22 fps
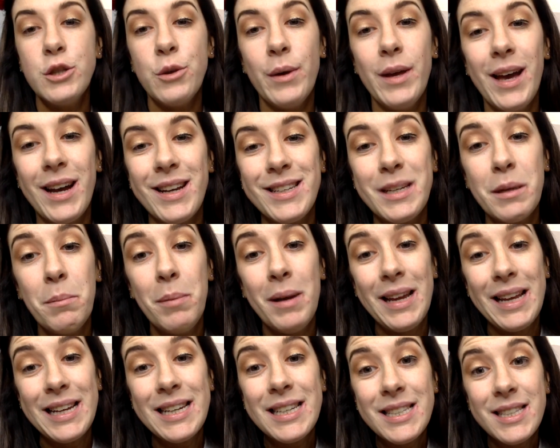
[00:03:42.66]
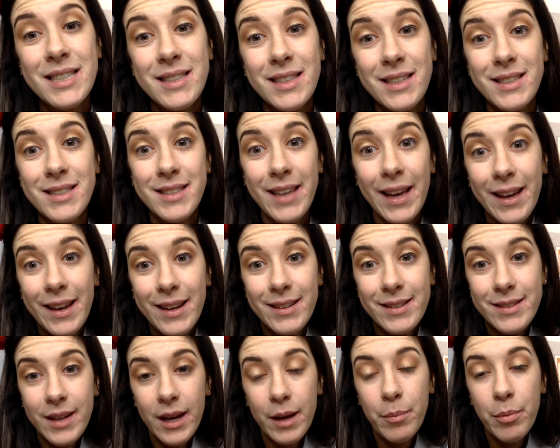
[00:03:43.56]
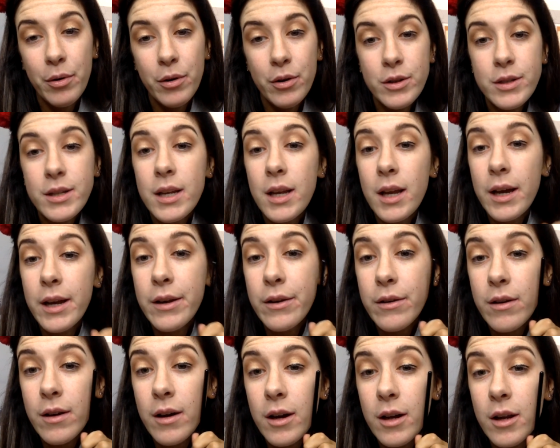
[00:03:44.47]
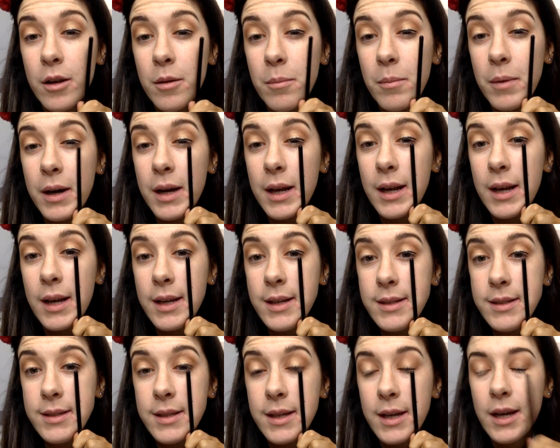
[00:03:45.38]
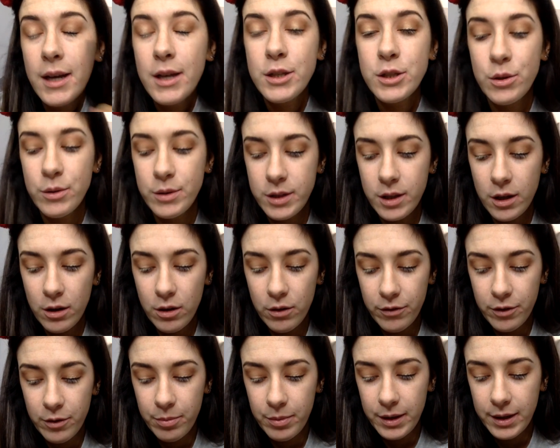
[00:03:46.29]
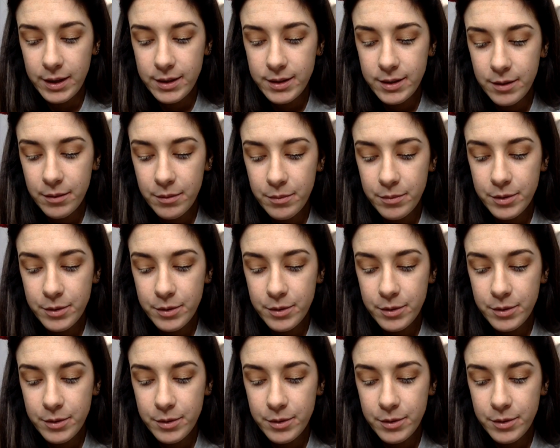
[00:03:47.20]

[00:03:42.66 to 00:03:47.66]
So I actually blinked the second I put liner on my lid, so it's all over the place.